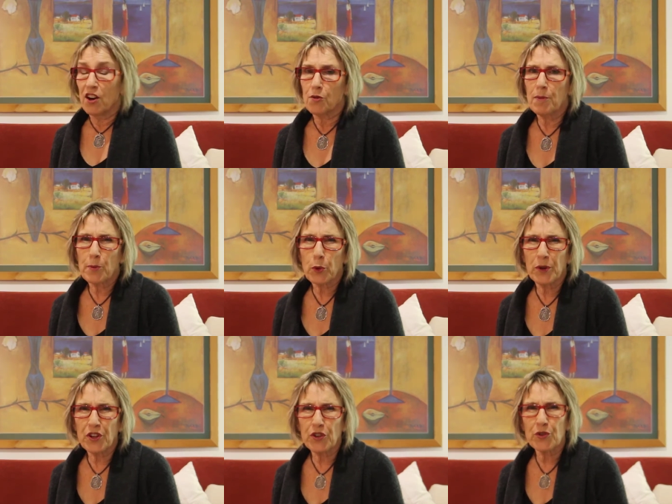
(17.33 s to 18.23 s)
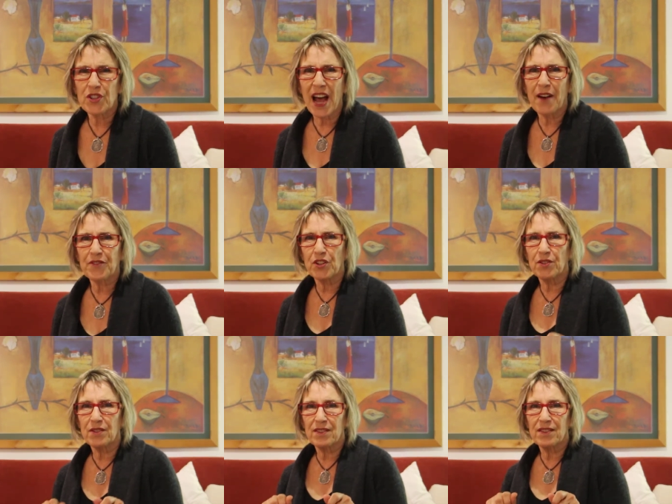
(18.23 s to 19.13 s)
Remember when you used to have
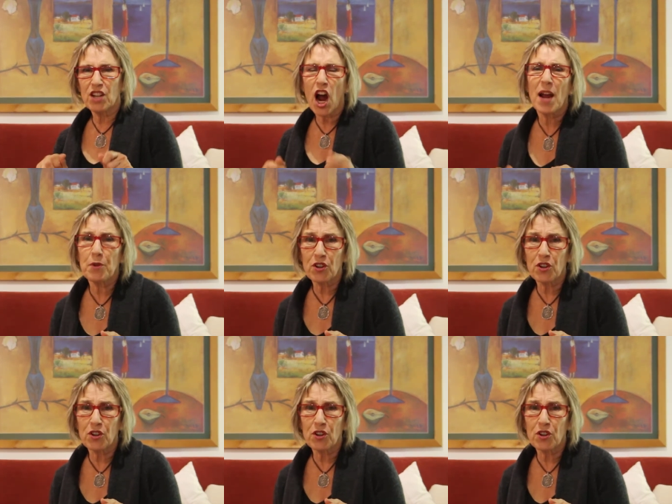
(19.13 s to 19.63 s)
to time